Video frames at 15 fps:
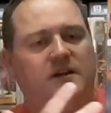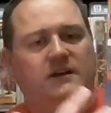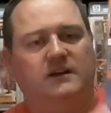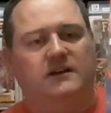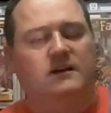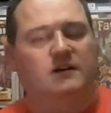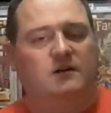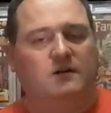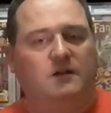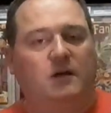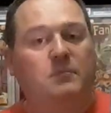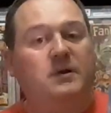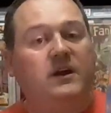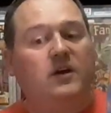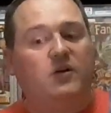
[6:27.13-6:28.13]
a
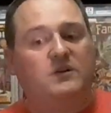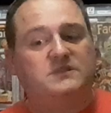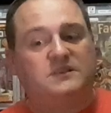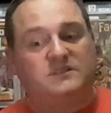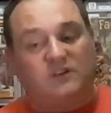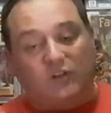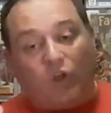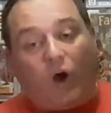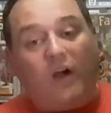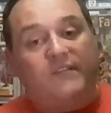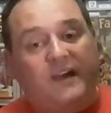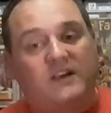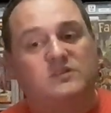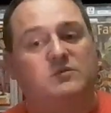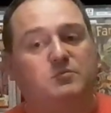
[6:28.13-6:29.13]
Big Hero 6, a live
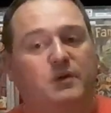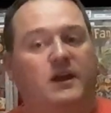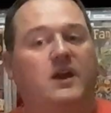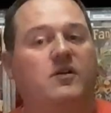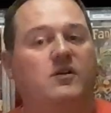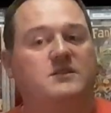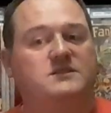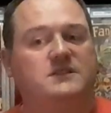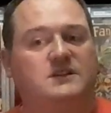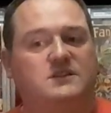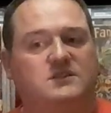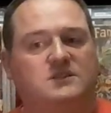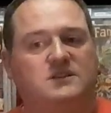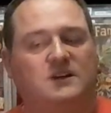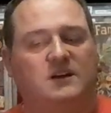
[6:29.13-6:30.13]
action Big Hero
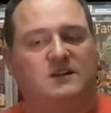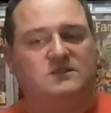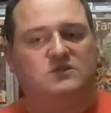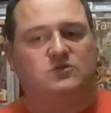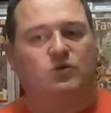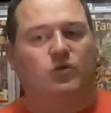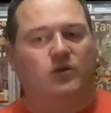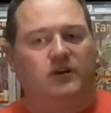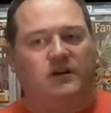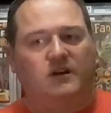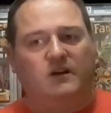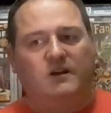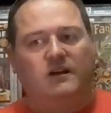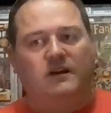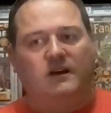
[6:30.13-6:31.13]
6 story
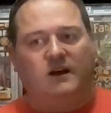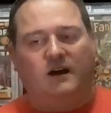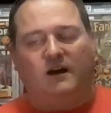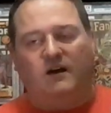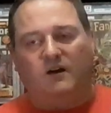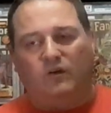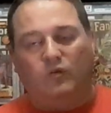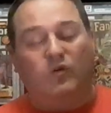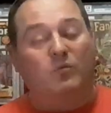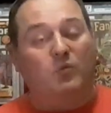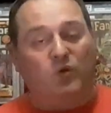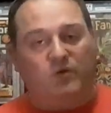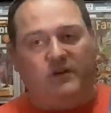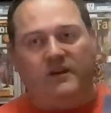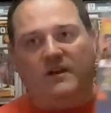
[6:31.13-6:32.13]
or a
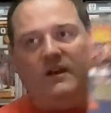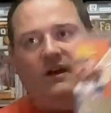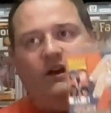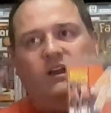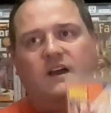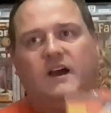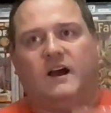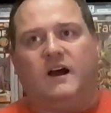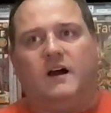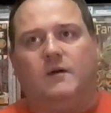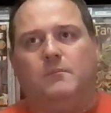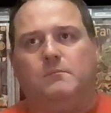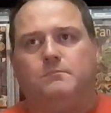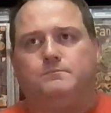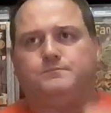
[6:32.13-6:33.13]
movie.
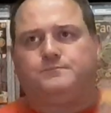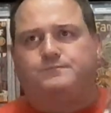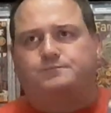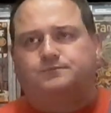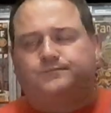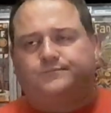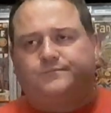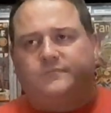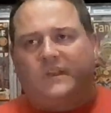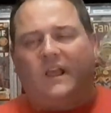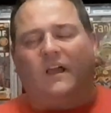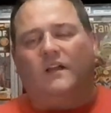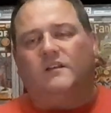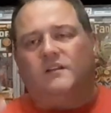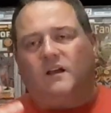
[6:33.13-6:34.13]

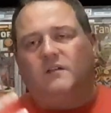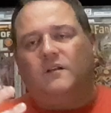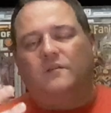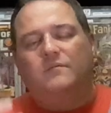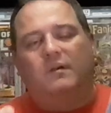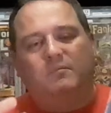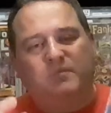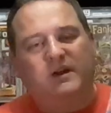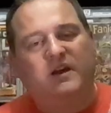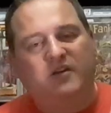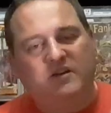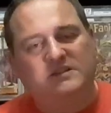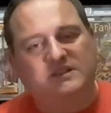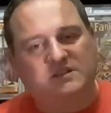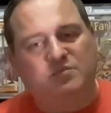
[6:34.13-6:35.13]
Yeah, a Big
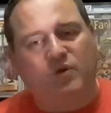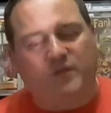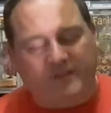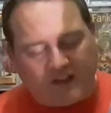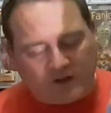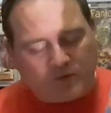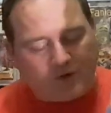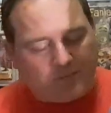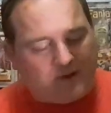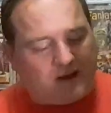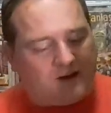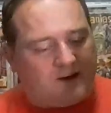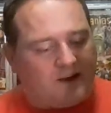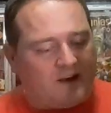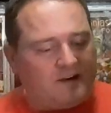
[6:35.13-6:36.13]
Hero 6 movie. That's what I'm
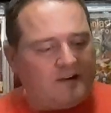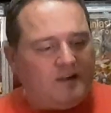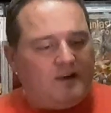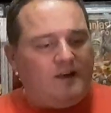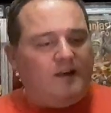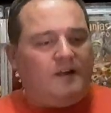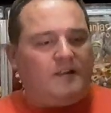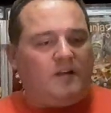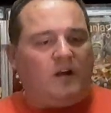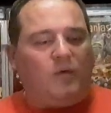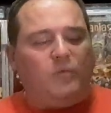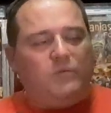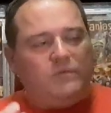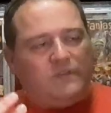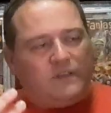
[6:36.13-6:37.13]
getting at. You know,